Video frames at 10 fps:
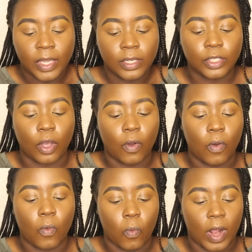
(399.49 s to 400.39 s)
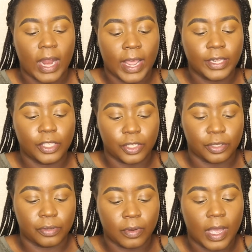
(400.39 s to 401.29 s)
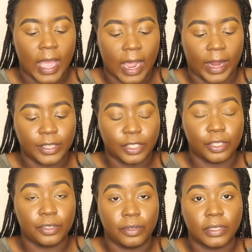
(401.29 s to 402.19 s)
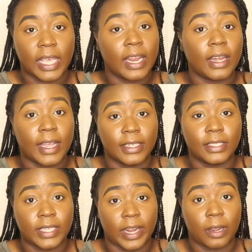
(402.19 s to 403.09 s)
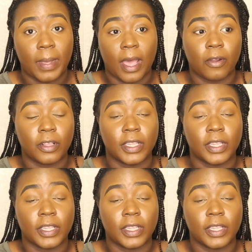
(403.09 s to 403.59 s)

So what I like to do, I like to use a nice setting powder.